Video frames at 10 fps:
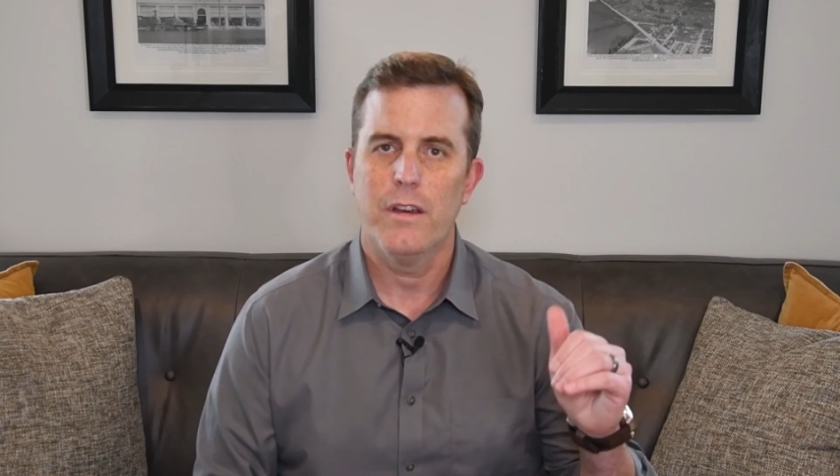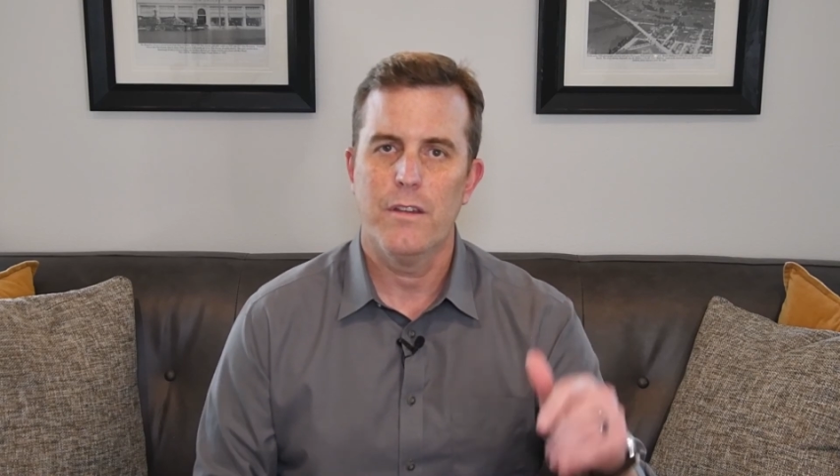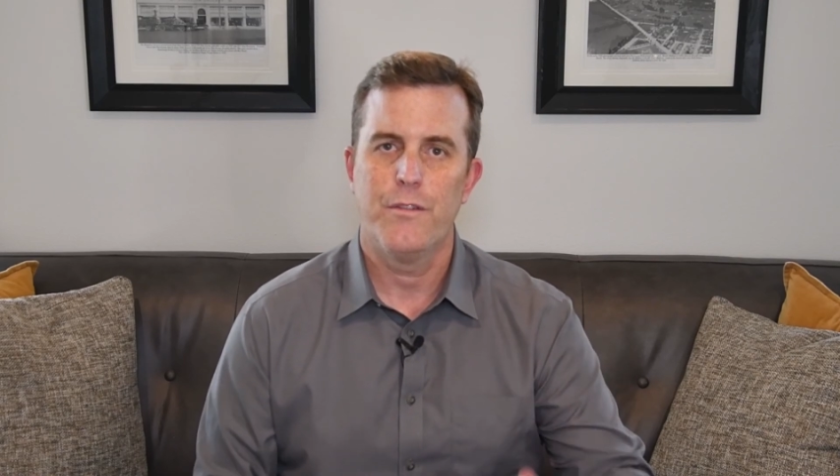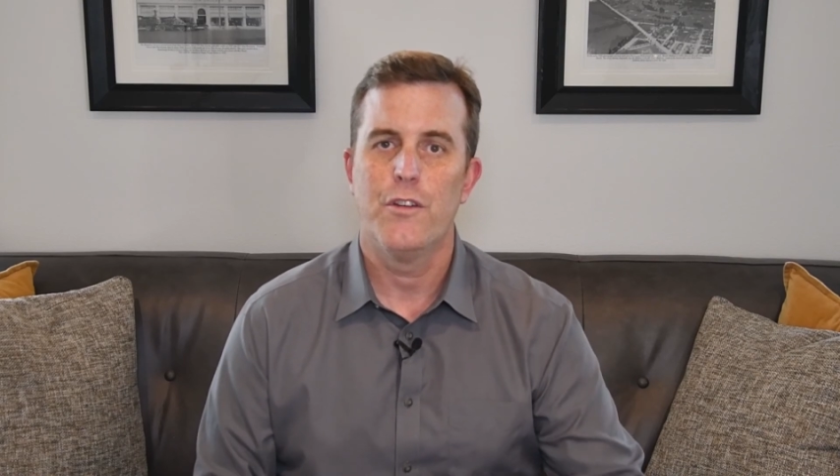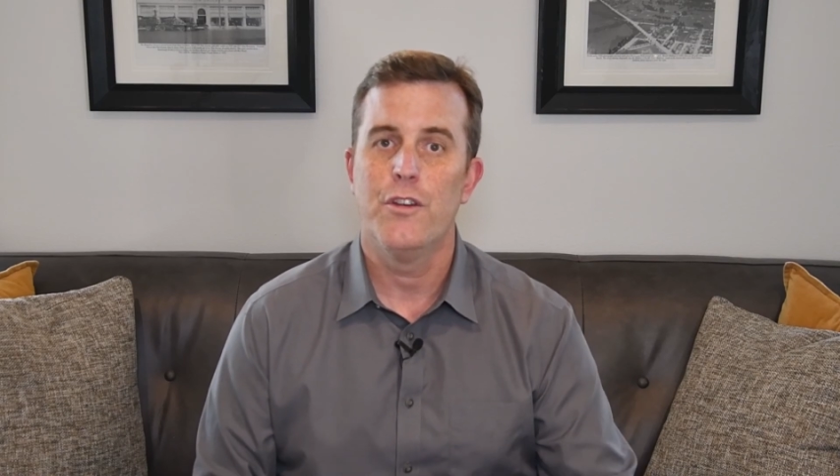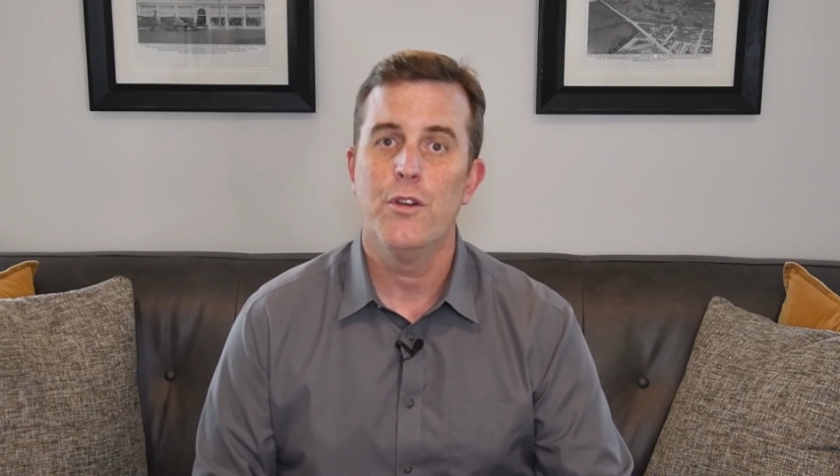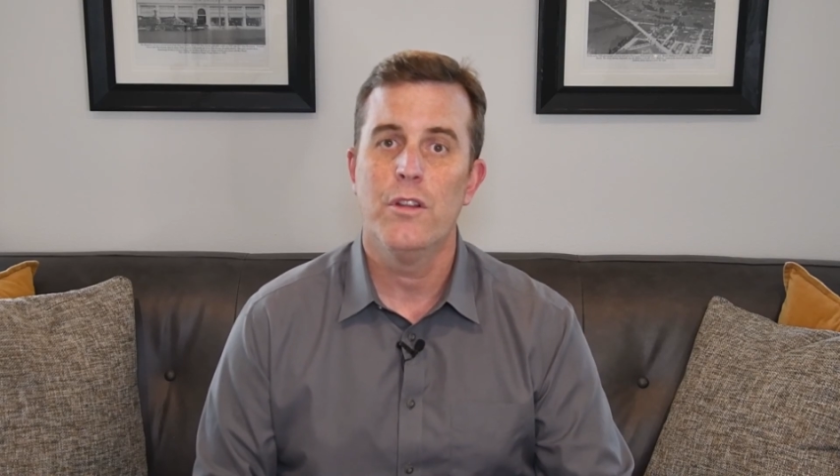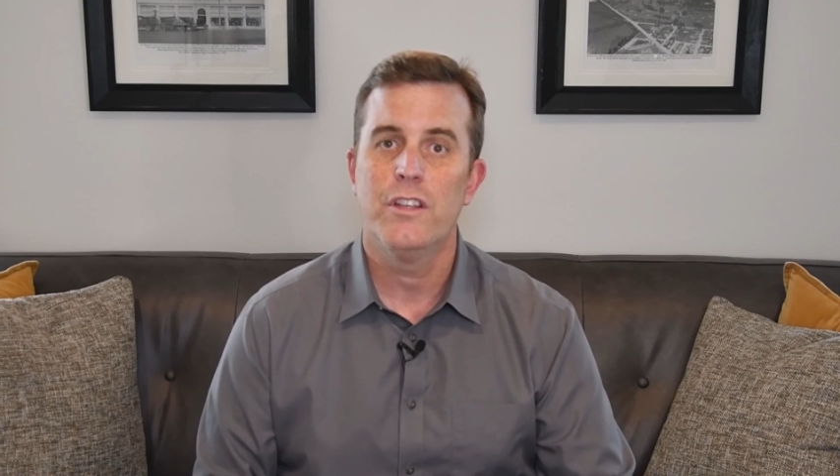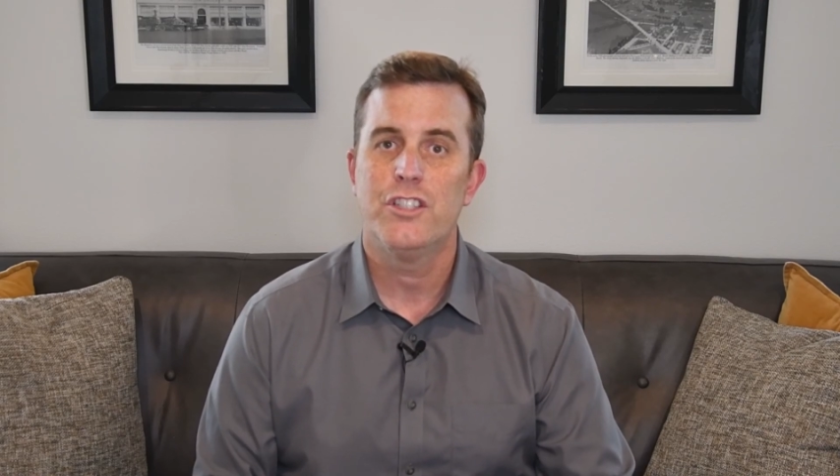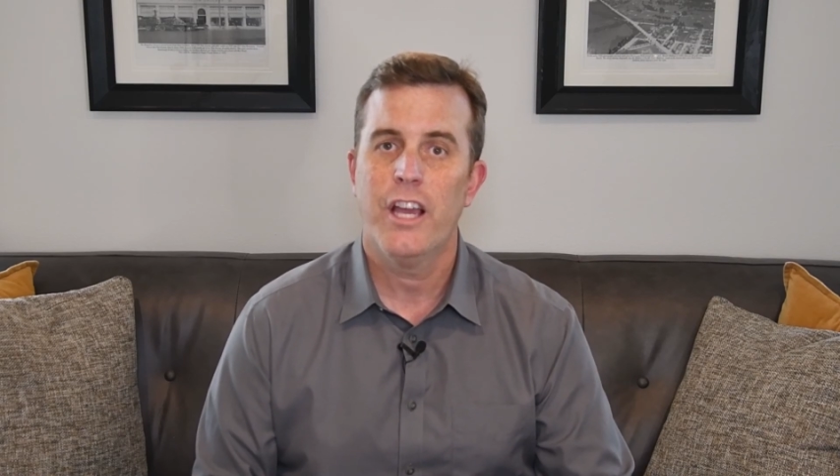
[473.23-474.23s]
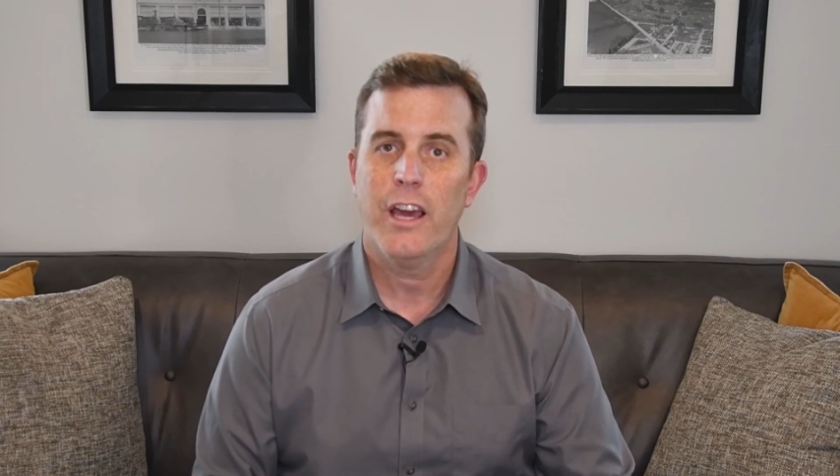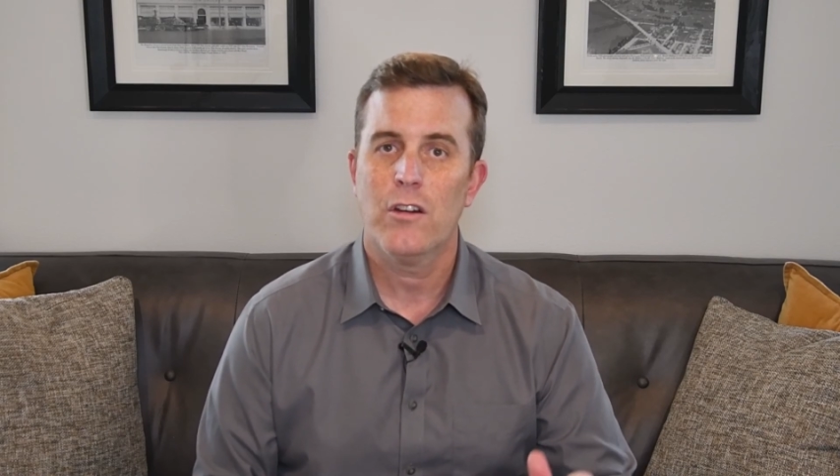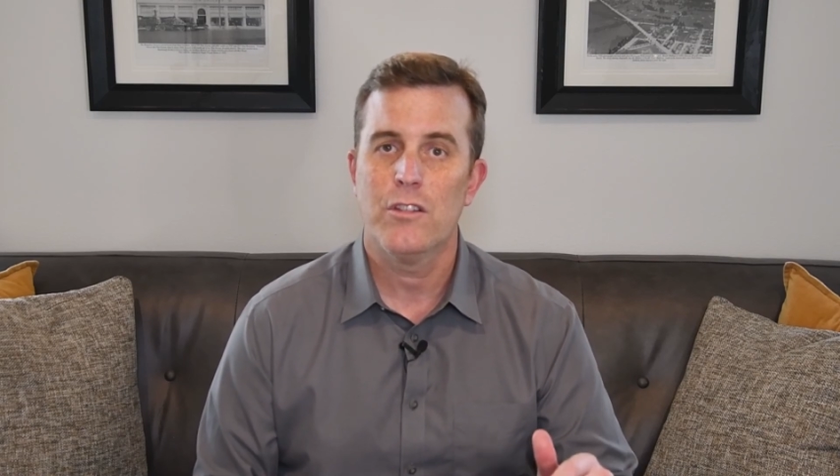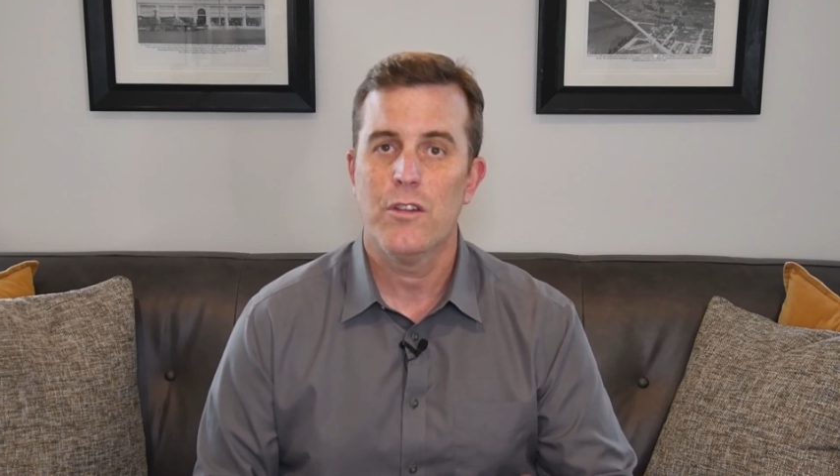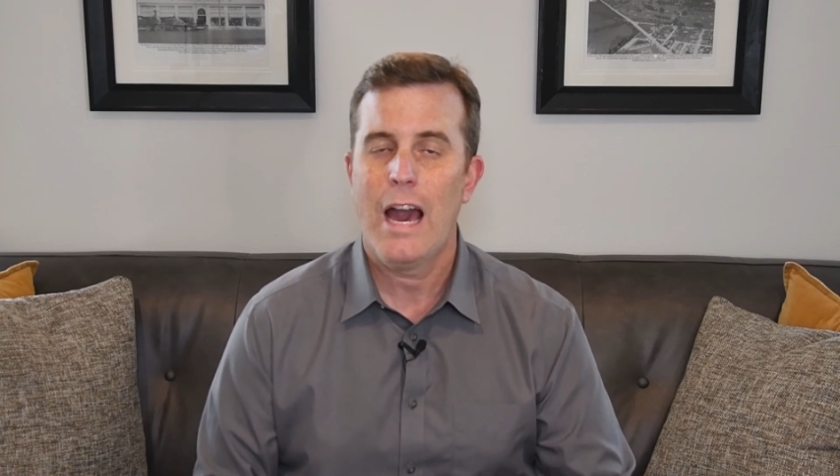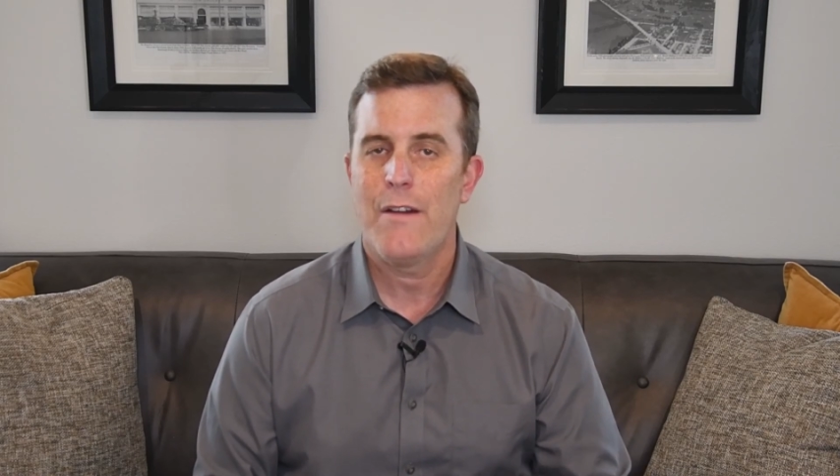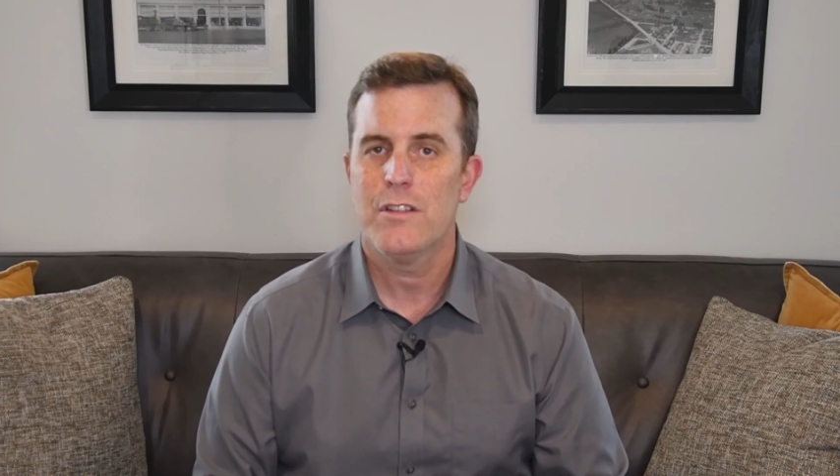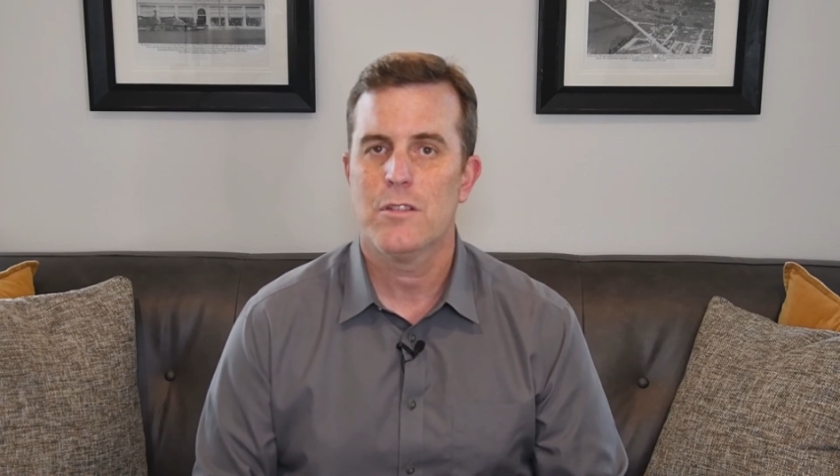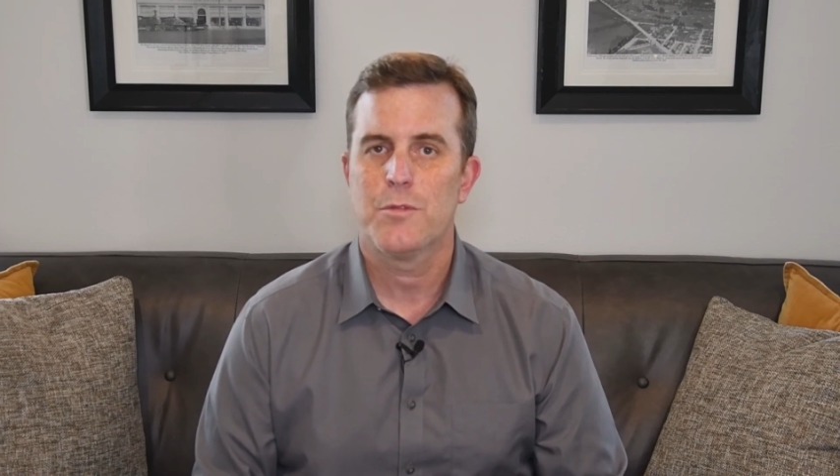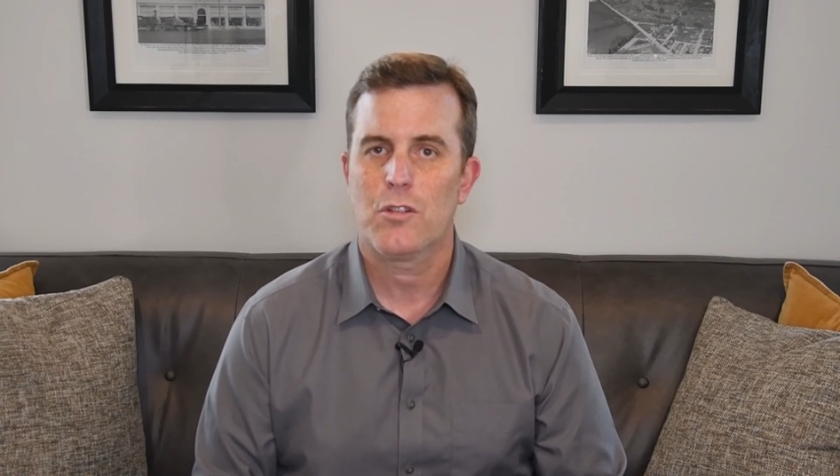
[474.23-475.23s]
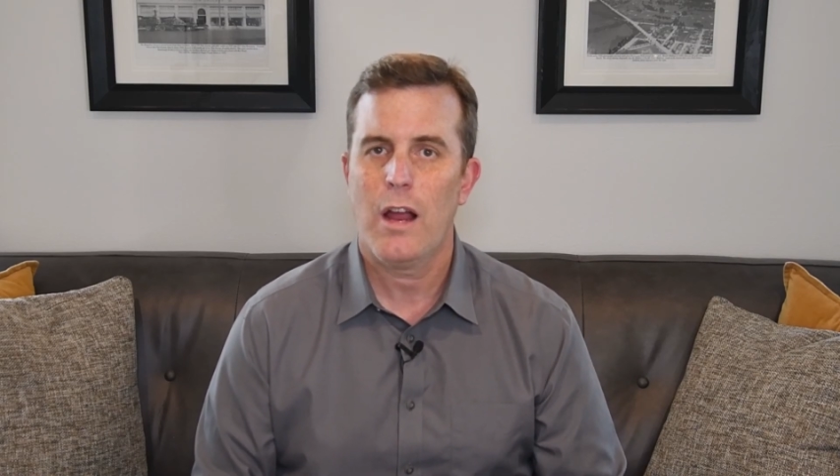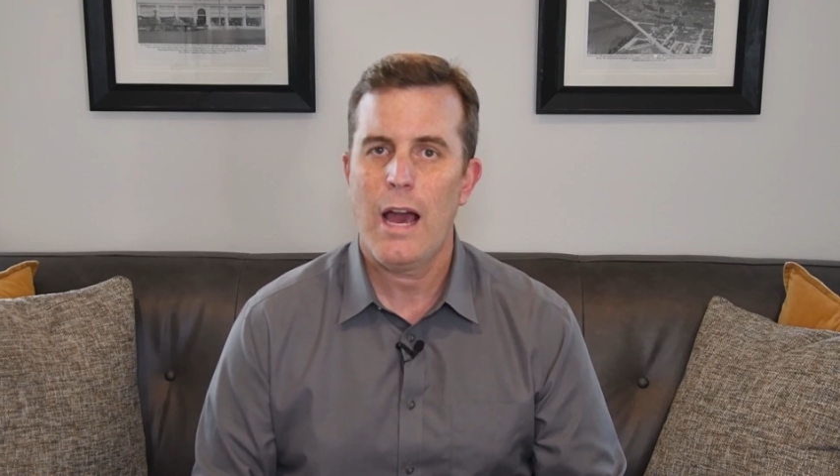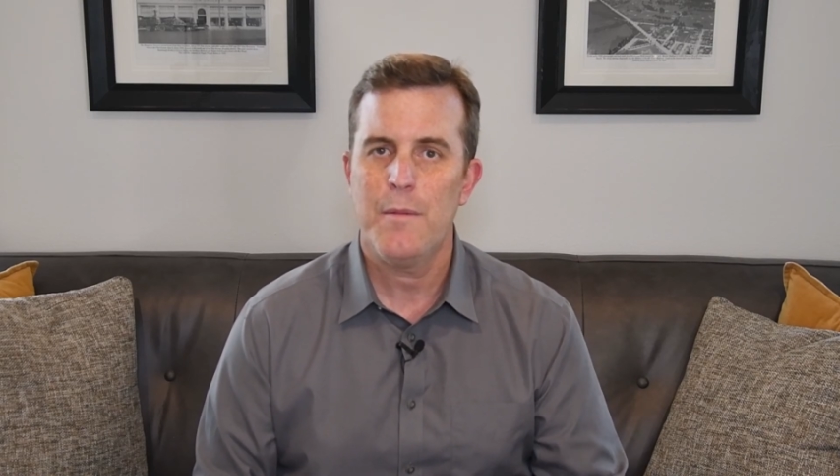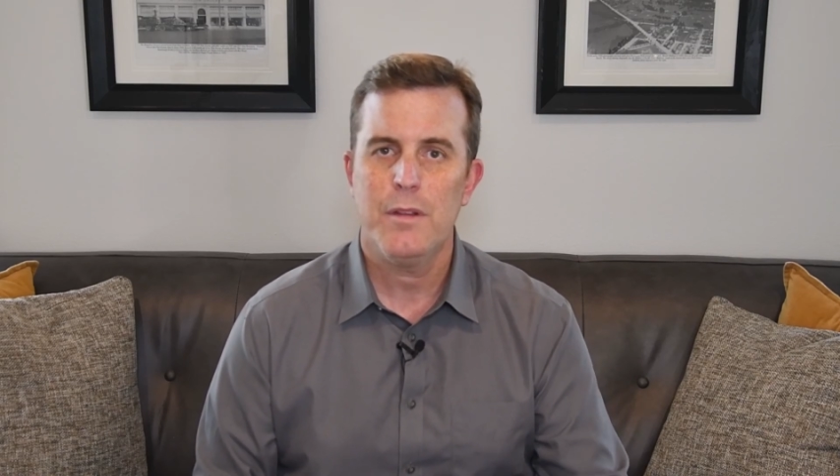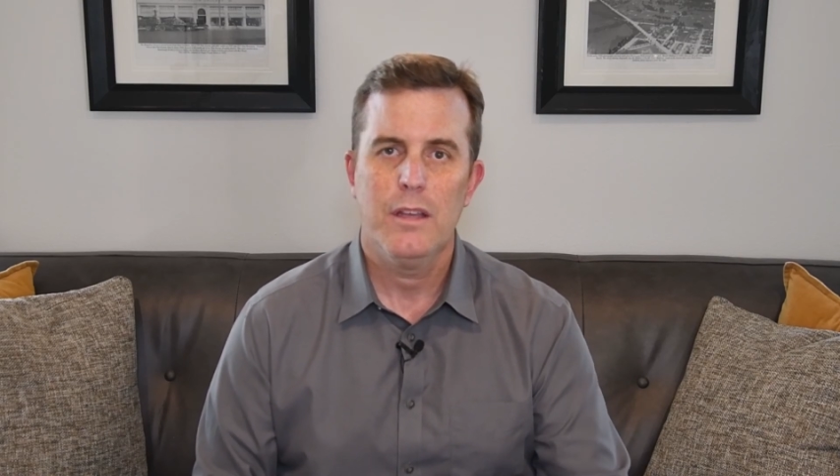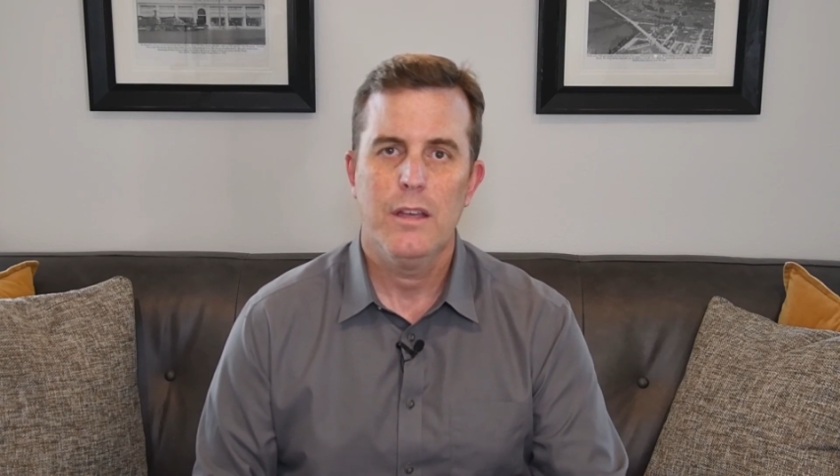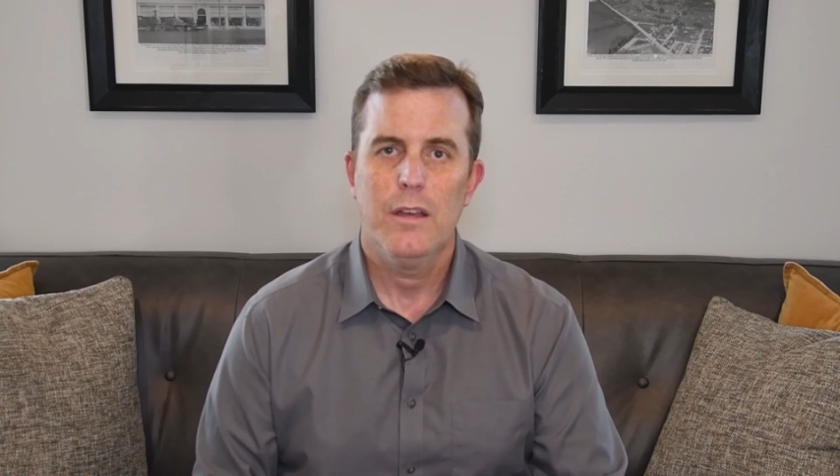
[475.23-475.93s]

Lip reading: If you're new to the channel and you haven't subscribed,